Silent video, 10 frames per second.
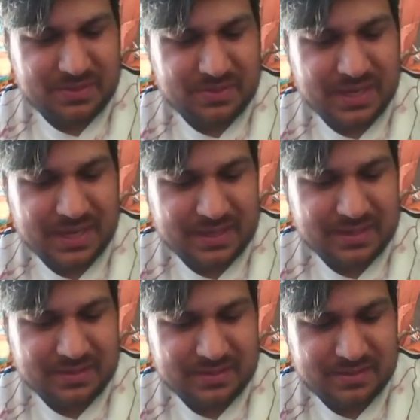You
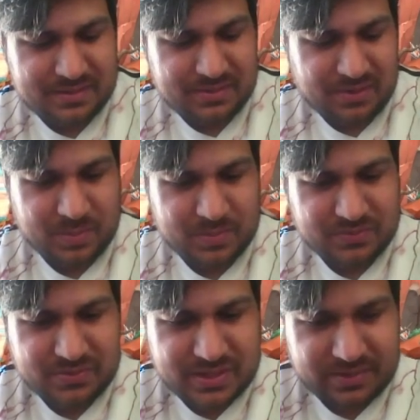can opt
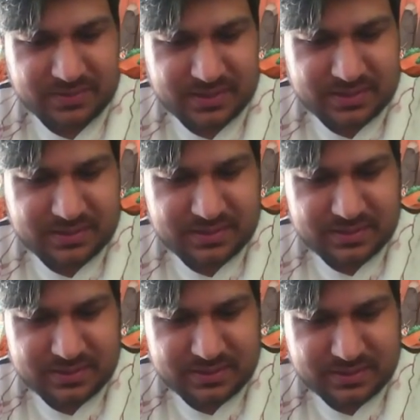for another
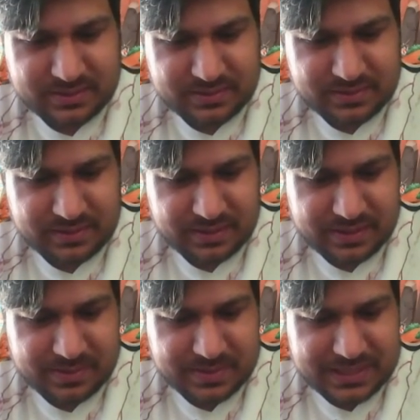
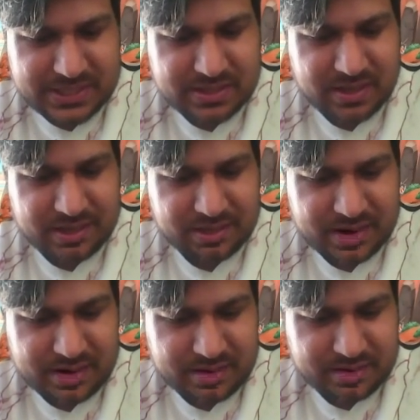Leech Life
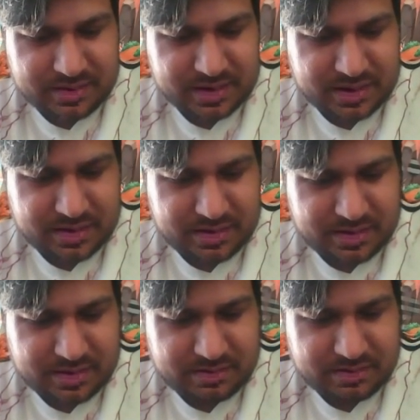grid, so
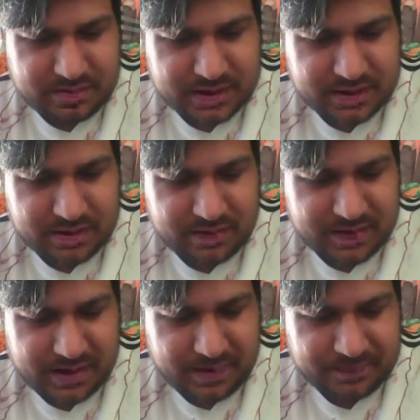let's go over
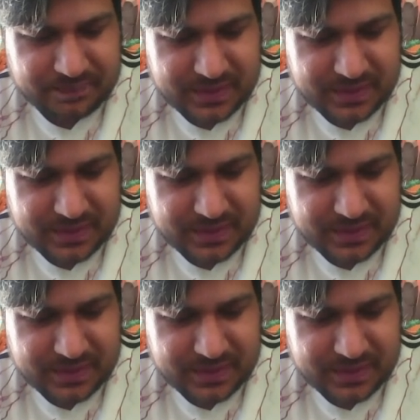here.